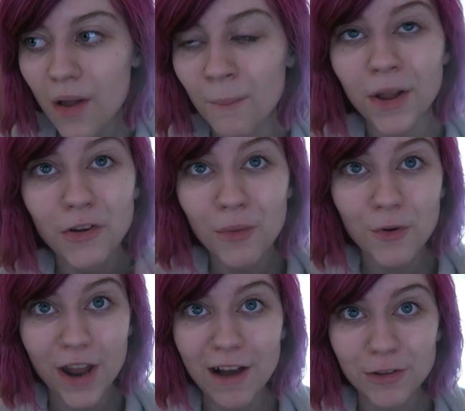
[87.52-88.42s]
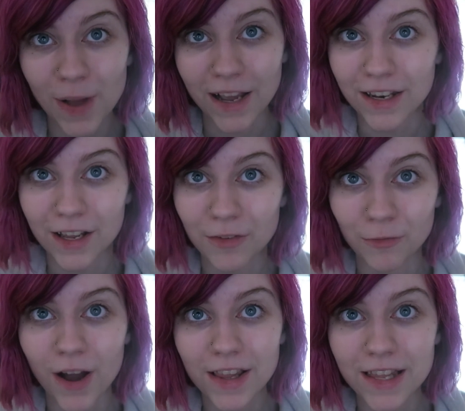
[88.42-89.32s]
my normal nails back, and I can
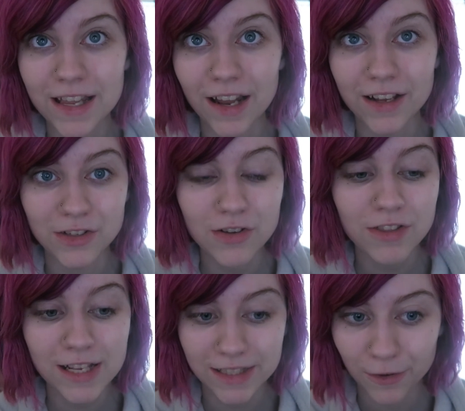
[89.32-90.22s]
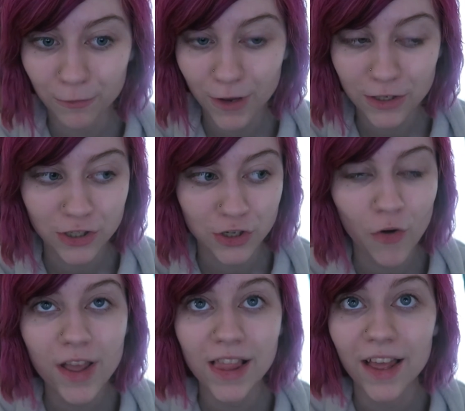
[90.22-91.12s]
finally like do things like flush a
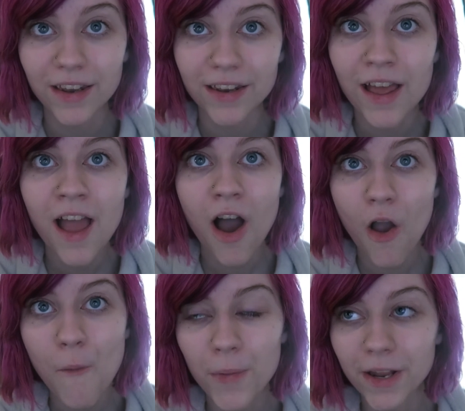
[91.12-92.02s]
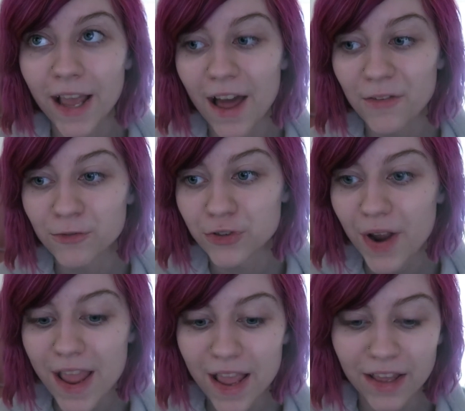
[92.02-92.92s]
toilet and open a can of
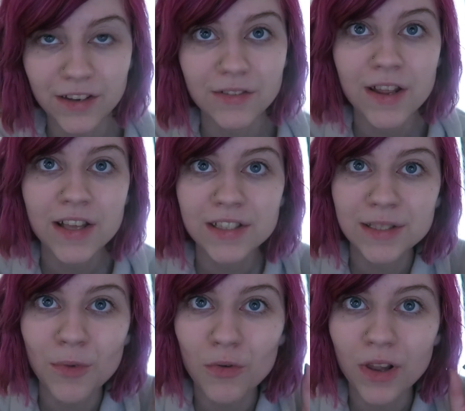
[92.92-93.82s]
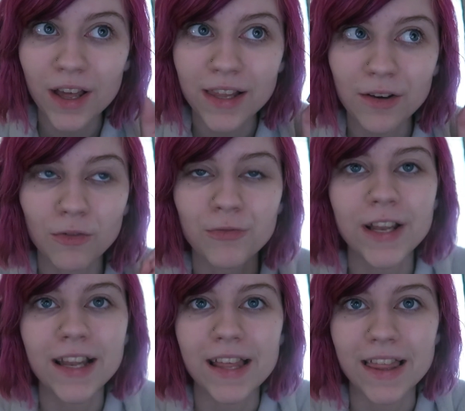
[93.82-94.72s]
drink and smaller little
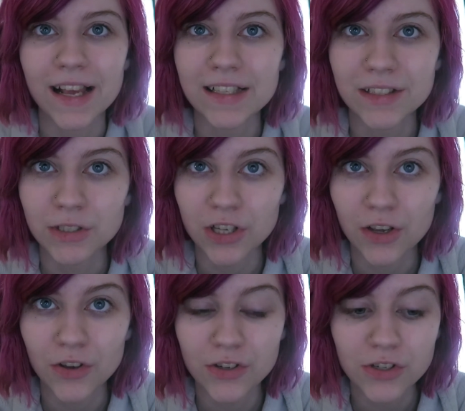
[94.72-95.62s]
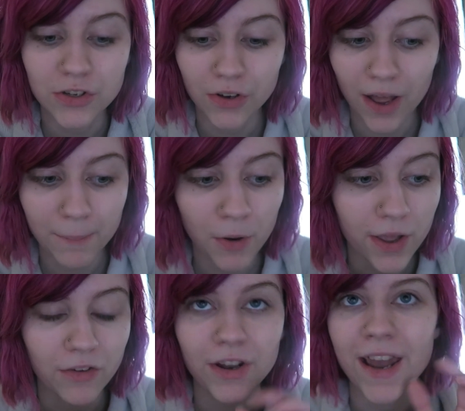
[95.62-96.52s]
fiddly things, which I couldn't do, like
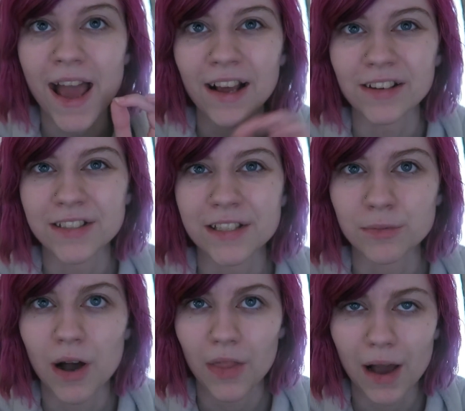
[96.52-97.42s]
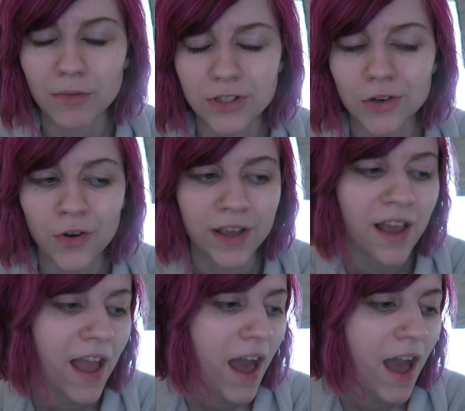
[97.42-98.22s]
putting on a necklace as well. That was annoying.